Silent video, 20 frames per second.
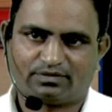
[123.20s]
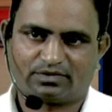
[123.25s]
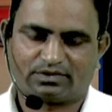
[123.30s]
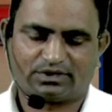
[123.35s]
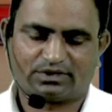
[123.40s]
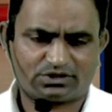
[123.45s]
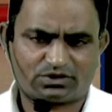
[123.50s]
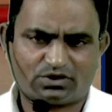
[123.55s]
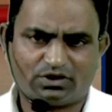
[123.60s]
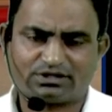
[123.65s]

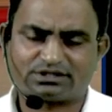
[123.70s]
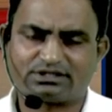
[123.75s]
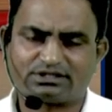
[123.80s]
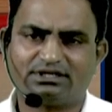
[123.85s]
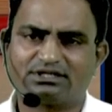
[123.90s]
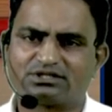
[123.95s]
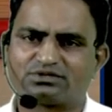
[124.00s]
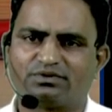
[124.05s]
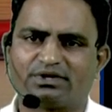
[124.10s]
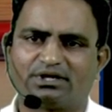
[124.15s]
This costing
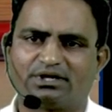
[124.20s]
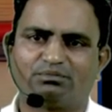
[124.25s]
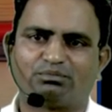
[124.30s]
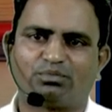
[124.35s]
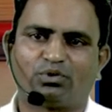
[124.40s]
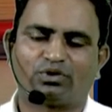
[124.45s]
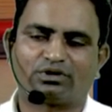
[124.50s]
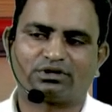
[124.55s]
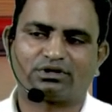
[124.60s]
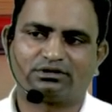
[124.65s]
is very
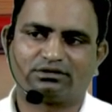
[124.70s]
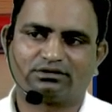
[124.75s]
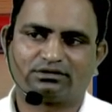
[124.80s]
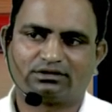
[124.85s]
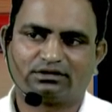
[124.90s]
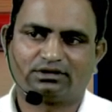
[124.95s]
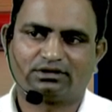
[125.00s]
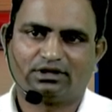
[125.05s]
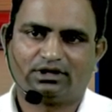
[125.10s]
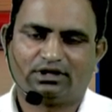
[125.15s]
important
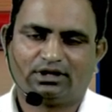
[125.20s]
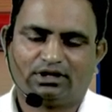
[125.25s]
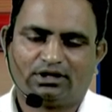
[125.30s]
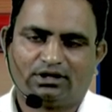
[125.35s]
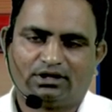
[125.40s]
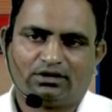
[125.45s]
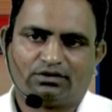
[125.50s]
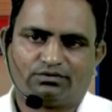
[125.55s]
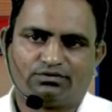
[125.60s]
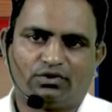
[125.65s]

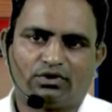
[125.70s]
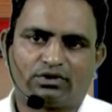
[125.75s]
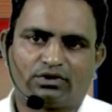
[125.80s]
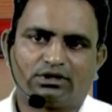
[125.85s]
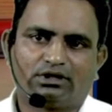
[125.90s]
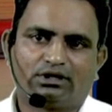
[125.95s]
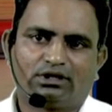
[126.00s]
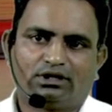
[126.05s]
for